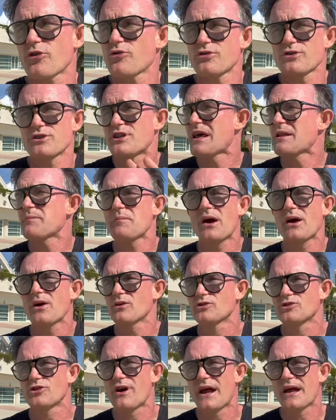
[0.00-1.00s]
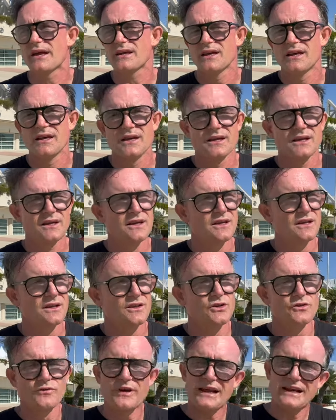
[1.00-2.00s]
or a 10-mile track. Yep.
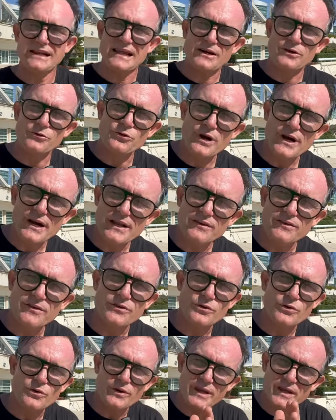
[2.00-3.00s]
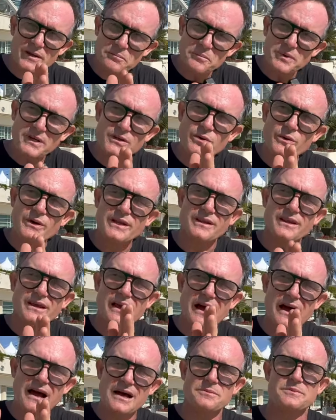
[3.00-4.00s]
You've got a lot of running to do in between
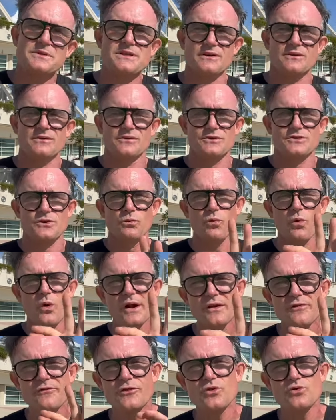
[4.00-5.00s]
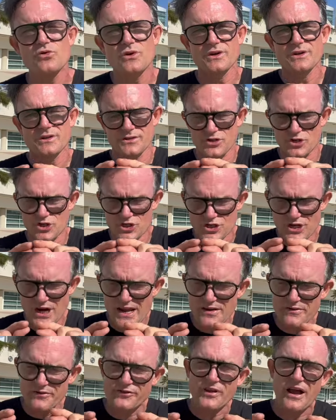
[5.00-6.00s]
the obstacles. So what if you could
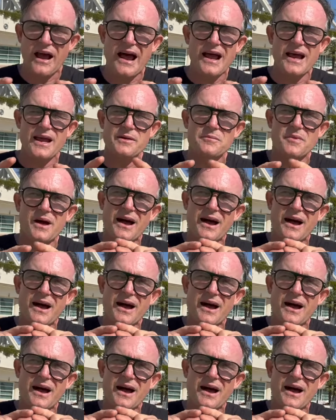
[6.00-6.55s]
shave time